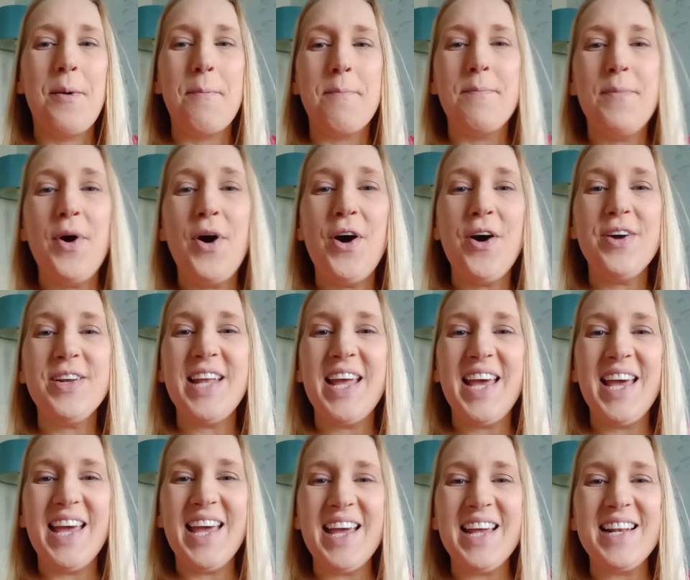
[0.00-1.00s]

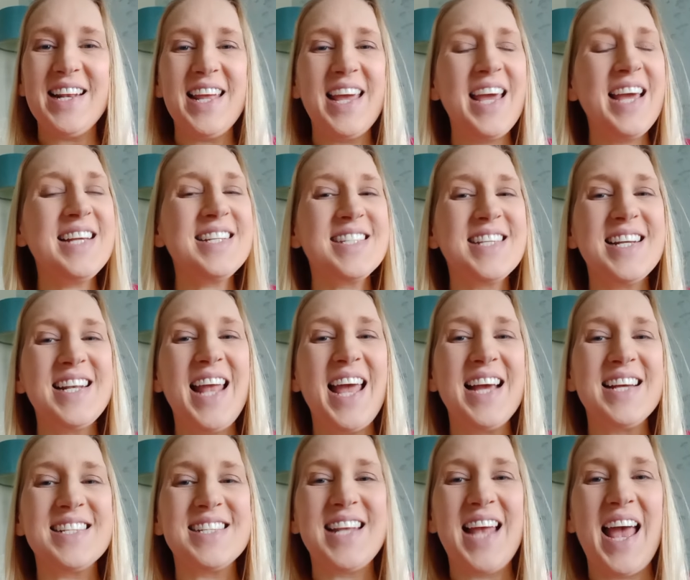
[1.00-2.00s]
Morning, it's the
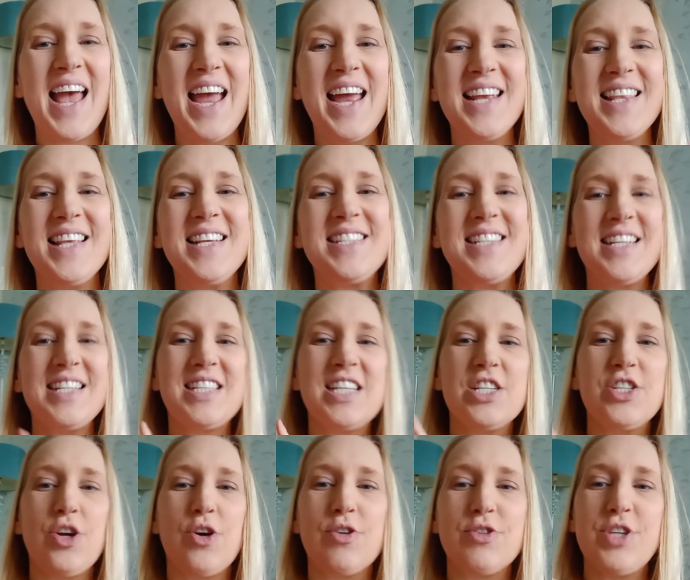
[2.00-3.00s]
next day. This is the
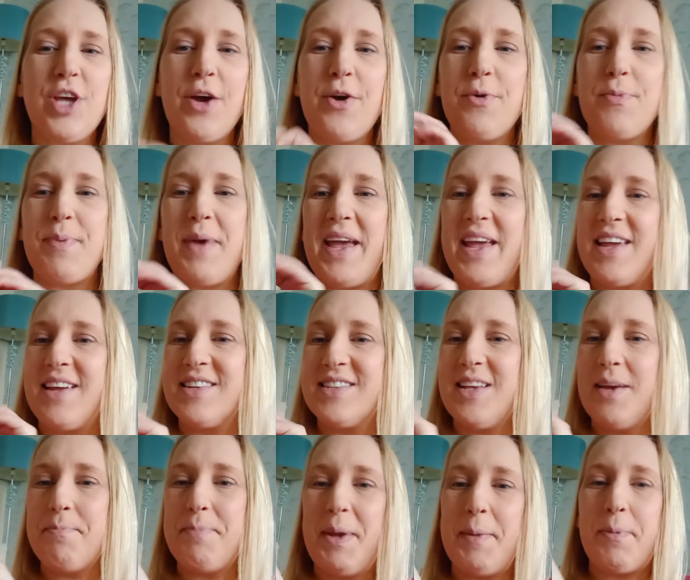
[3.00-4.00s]
dog Toby.
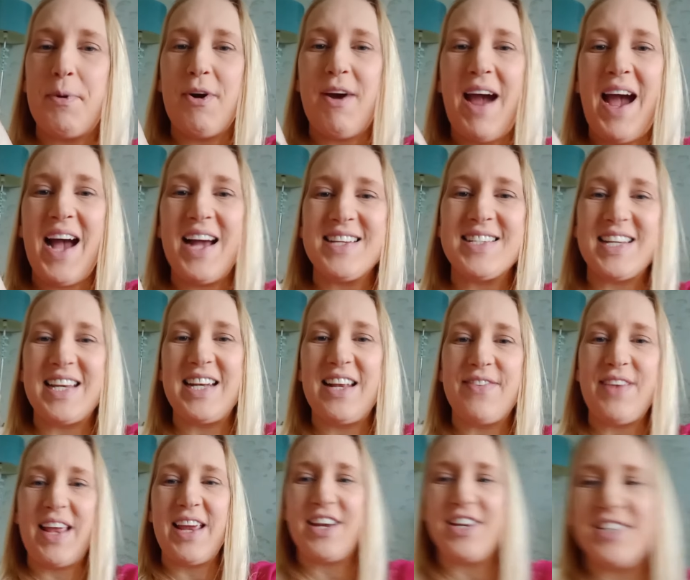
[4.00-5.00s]
Some people are asking if
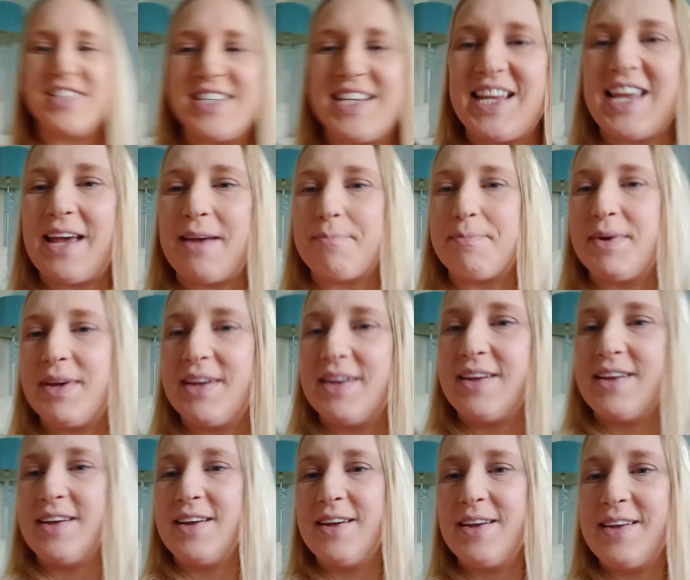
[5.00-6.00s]
they could see him.
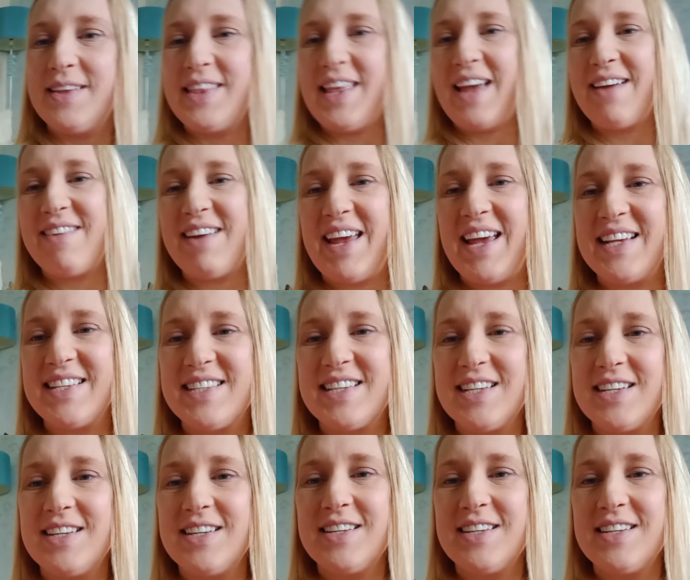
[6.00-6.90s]
There he is.